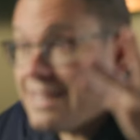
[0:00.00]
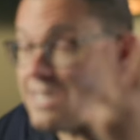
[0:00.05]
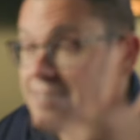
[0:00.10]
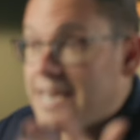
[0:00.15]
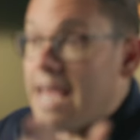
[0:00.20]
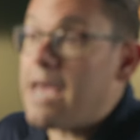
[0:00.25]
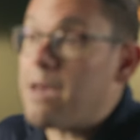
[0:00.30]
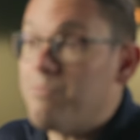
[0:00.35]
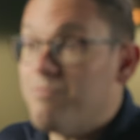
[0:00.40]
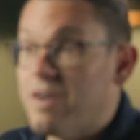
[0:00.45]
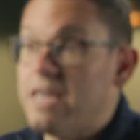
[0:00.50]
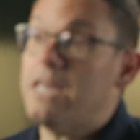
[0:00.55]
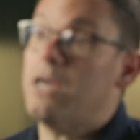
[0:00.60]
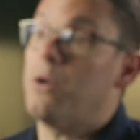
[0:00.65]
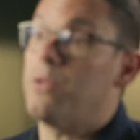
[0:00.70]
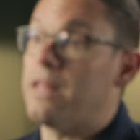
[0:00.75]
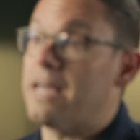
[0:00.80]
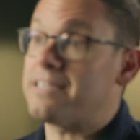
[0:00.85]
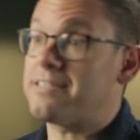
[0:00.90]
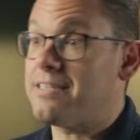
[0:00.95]
the damn
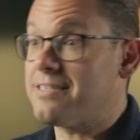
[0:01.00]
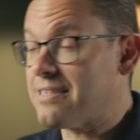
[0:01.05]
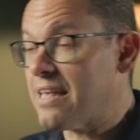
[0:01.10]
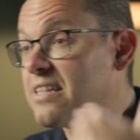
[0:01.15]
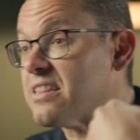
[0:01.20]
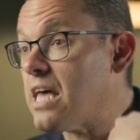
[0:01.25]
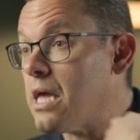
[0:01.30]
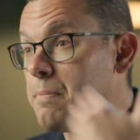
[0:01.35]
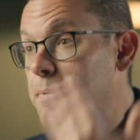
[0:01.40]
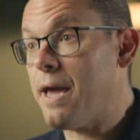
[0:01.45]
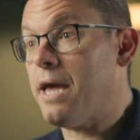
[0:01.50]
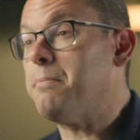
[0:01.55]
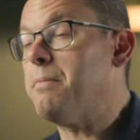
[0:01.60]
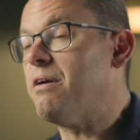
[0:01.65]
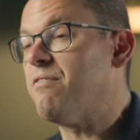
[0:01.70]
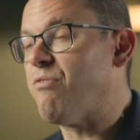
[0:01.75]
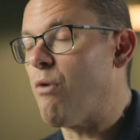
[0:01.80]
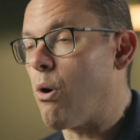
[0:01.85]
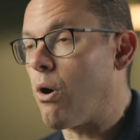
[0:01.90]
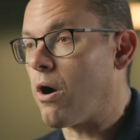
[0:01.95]
video lessons that they pay
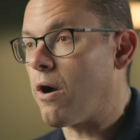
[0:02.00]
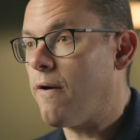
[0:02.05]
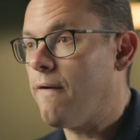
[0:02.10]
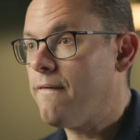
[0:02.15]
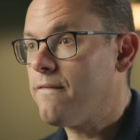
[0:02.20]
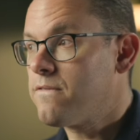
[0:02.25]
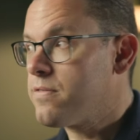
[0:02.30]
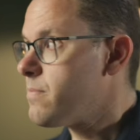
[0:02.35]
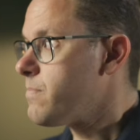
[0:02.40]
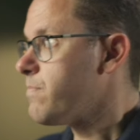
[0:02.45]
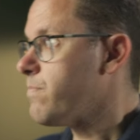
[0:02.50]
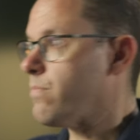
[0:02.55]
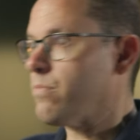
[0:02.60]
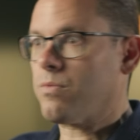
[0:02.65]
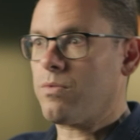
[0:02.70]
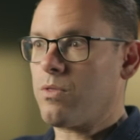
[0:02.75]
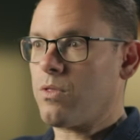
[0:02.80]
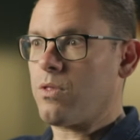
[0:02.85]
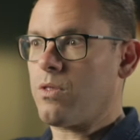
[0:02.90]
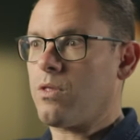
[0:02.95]
me for.
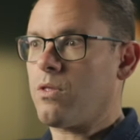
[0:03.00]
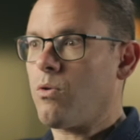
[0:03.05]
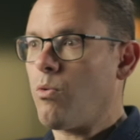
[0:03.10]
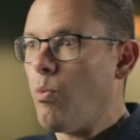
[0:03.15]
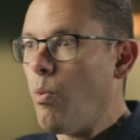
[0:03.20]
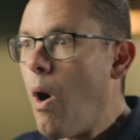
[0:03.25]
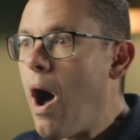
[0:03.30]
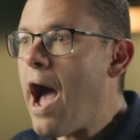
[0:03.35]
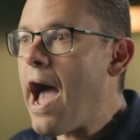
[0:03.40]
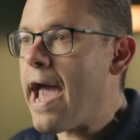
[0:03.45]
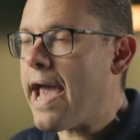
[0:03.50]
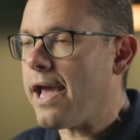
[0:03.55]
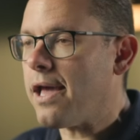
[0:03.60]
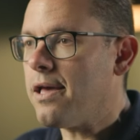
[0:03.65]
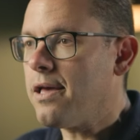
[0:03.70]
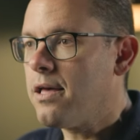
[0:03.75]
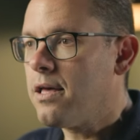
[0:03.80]
Why?